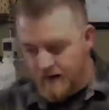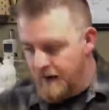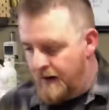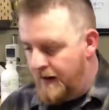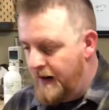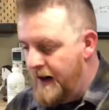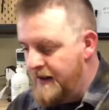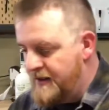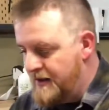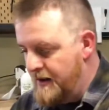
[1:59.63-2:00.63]
Alright,
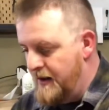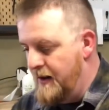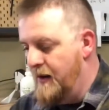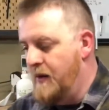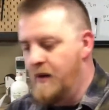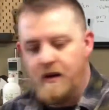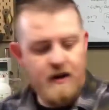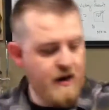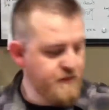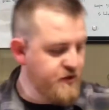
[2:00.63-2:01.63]
so
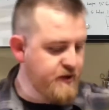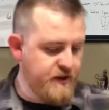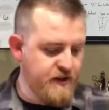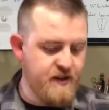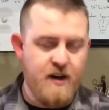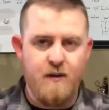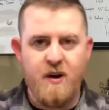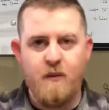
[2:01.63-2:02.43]
I'm sure you could tell by